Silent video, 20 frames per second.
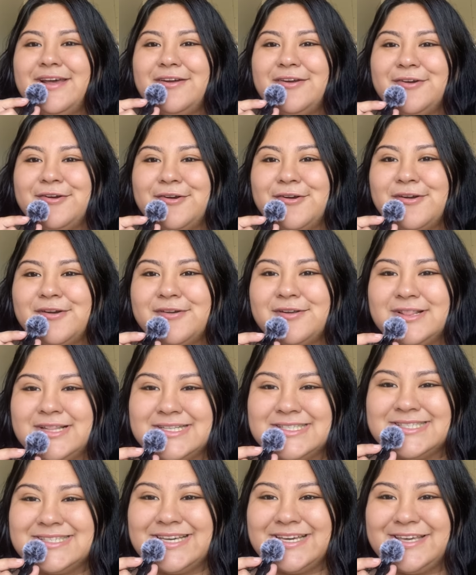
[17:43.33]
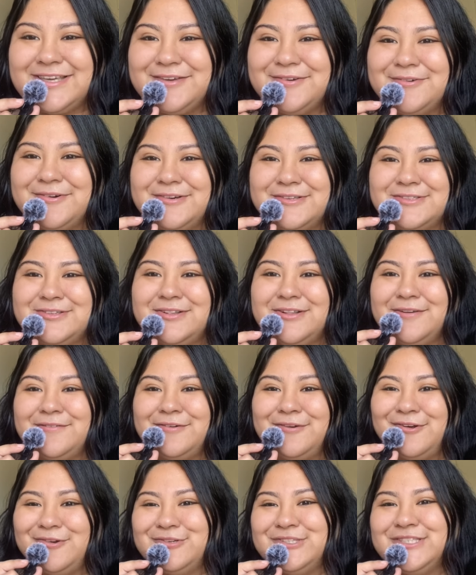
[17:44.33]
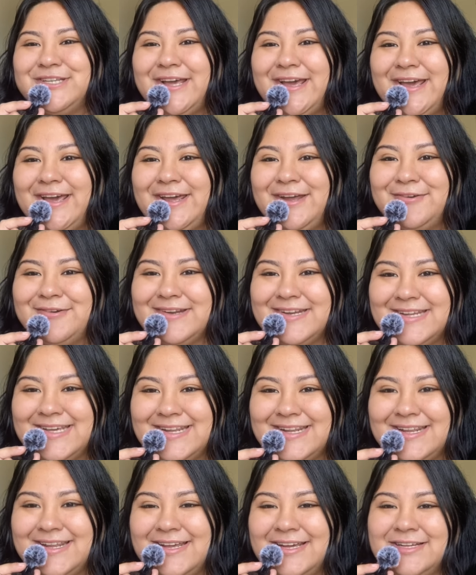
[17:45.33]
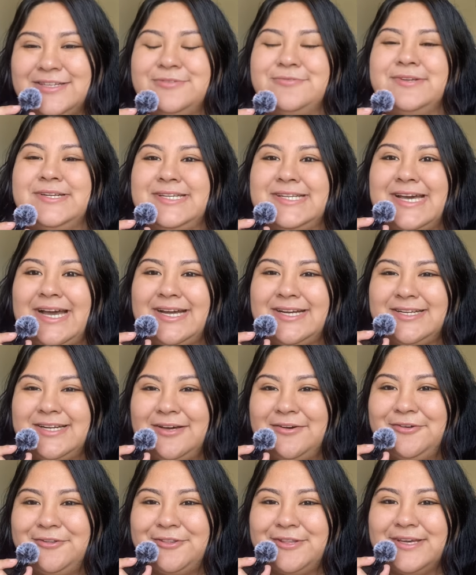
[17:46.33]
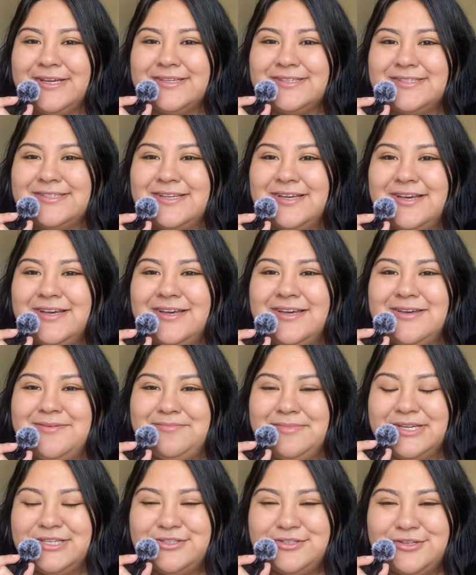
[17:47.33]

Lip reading: Or let's say you also love crochet or knitting and doing tactile things. Make